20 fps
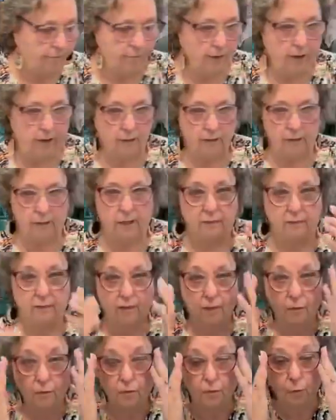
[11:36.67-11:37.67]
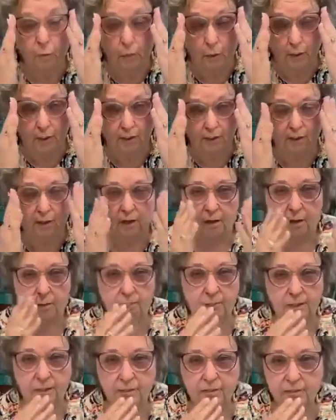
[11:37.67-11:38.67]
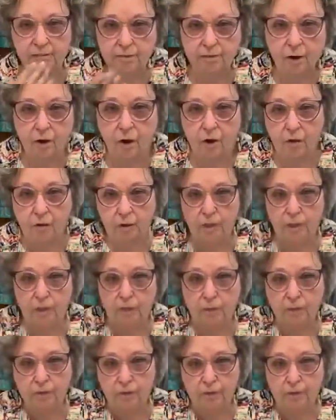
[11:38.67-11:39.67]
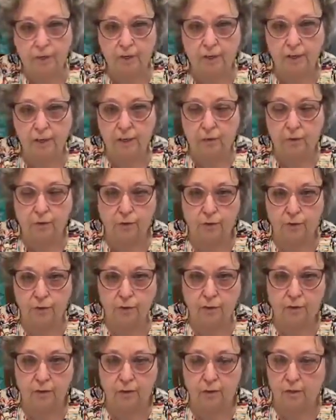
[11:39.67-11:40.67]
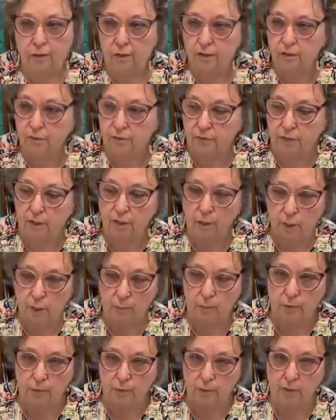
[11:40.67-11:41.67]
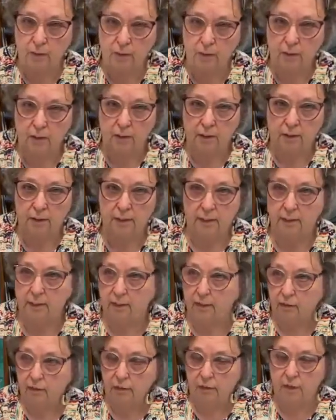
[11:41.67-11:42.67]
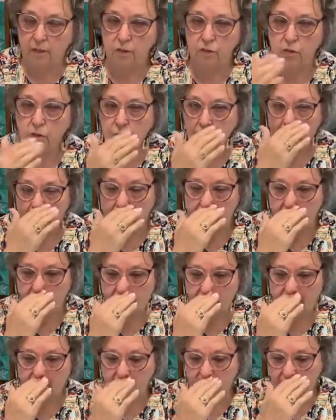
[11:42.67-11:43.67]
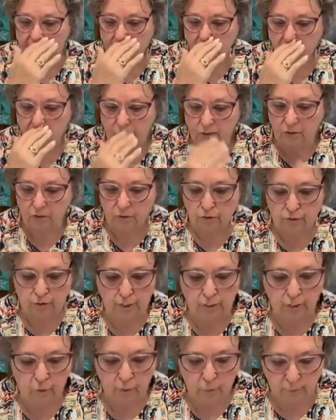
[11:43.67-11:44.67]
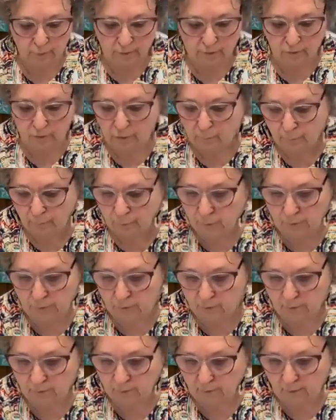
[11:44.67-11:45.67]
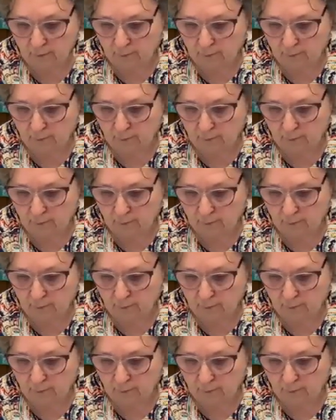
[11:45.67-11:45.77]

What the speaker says: found that there was one installed under the counter, under the cupboard in our kitchen that Mr. Taylor must have put in.